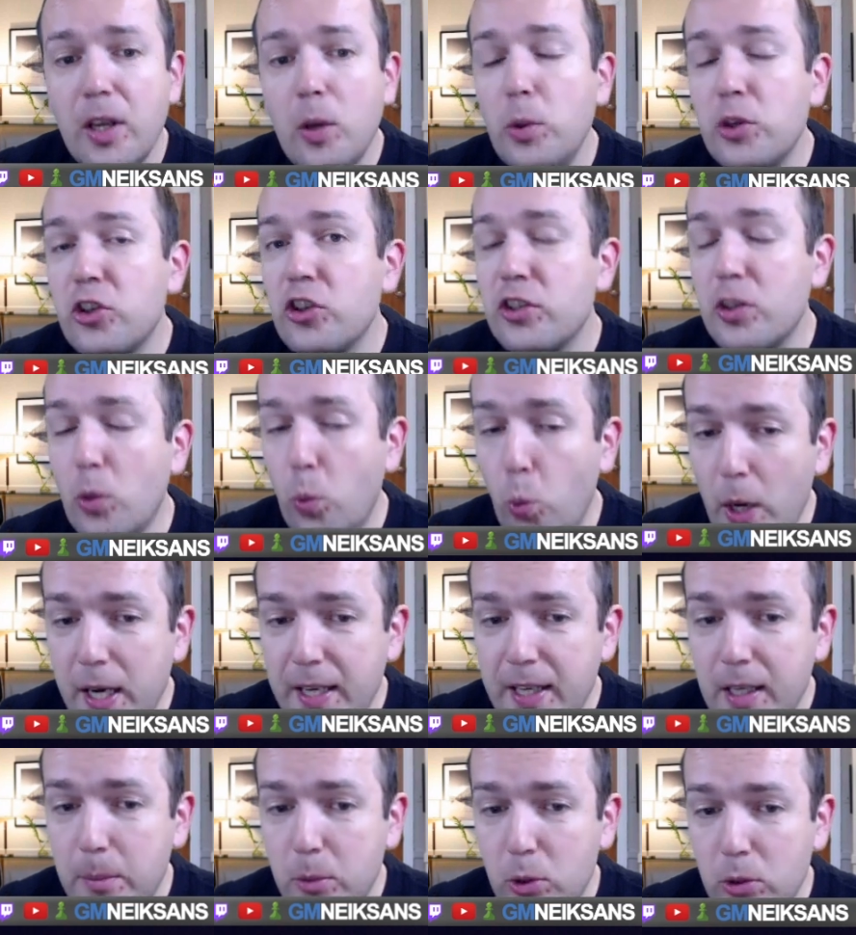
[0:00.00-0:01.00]
which is a
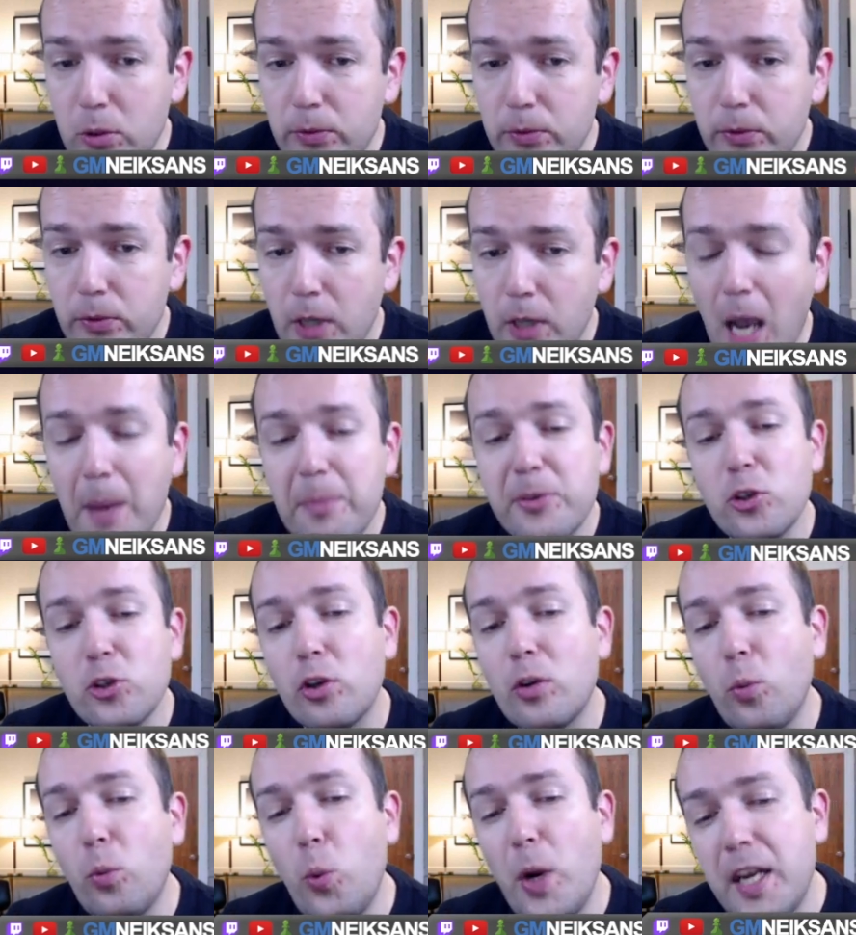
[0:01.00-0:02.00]
waiting move, I'm sort
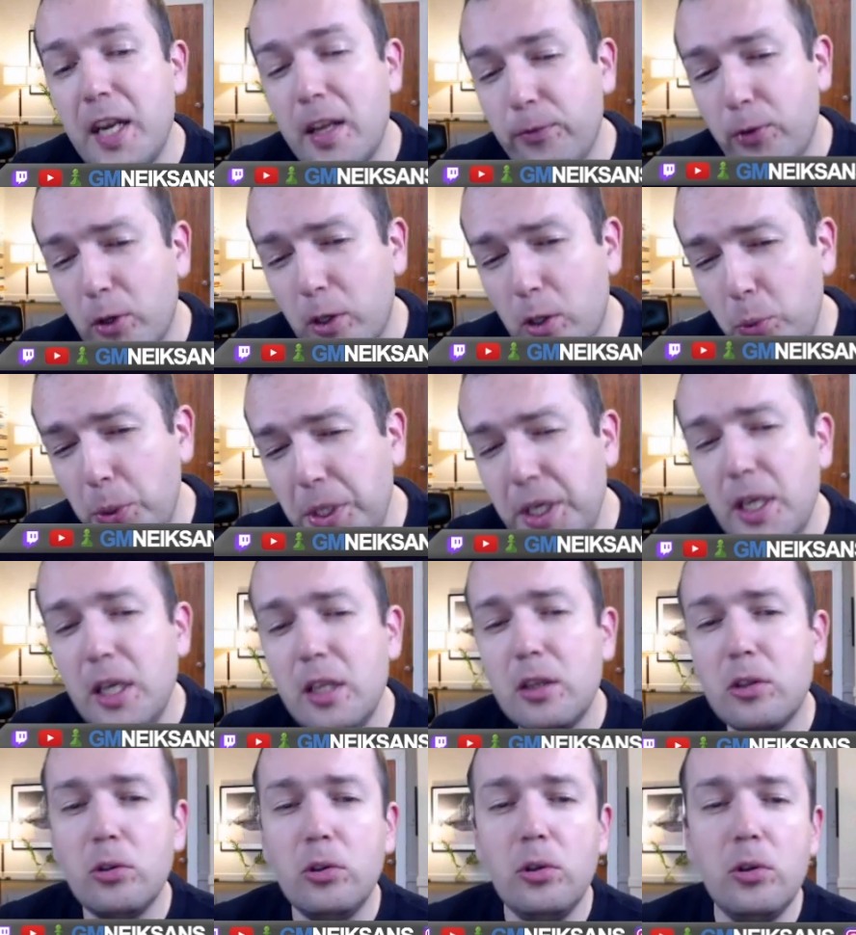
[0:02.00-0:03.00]
of waiting for queen
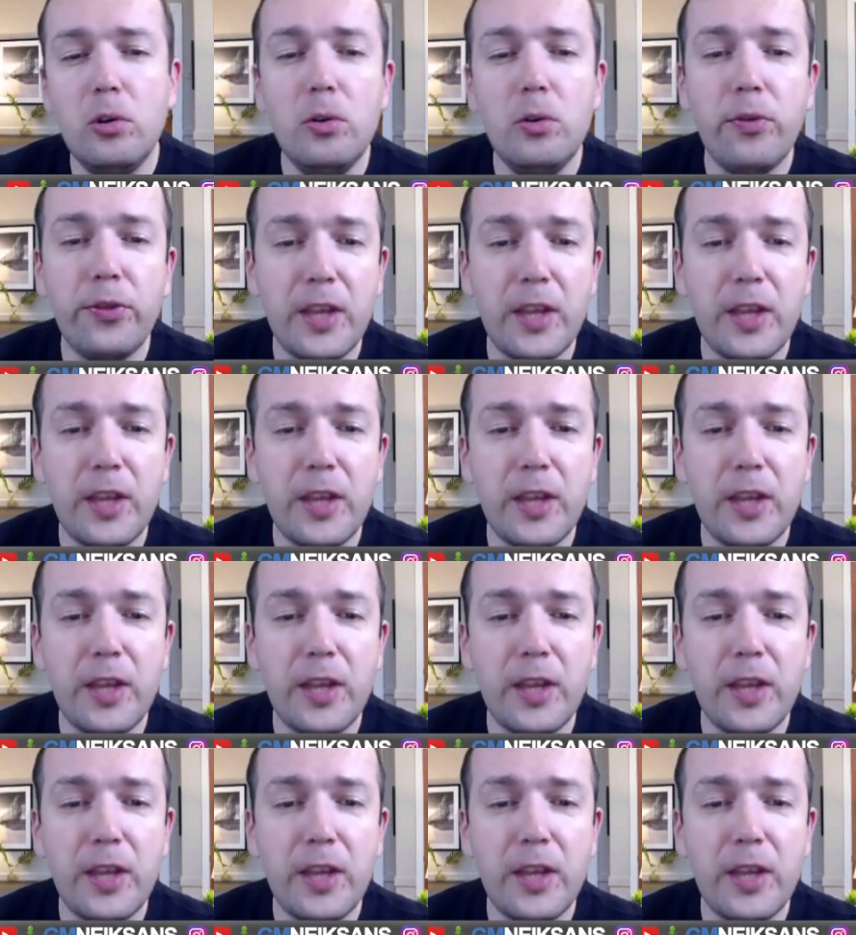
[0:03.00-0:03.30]
e2,